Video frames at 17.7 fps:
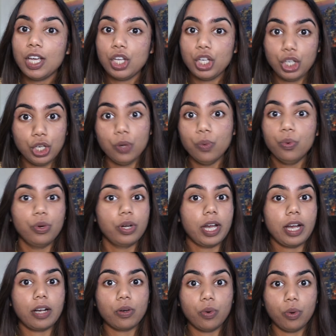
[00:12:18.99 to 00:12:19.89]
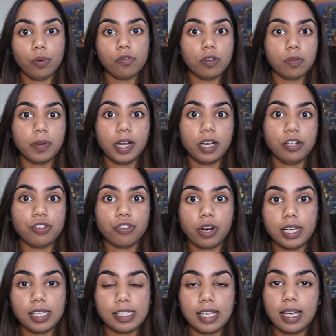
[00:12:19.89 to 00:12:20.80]
you will get caught for
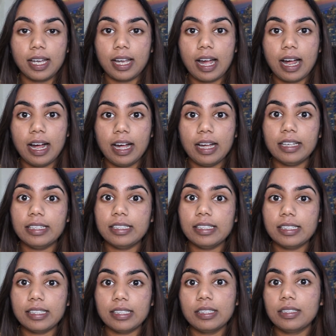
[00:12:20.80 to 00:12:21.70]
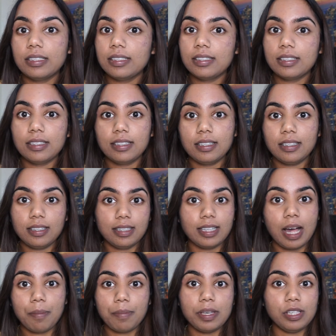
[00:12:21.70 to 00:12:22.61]
plagiarizing, and
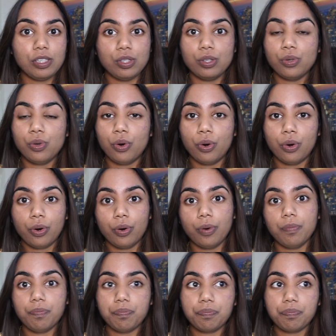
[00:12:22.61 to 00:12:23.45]
that means your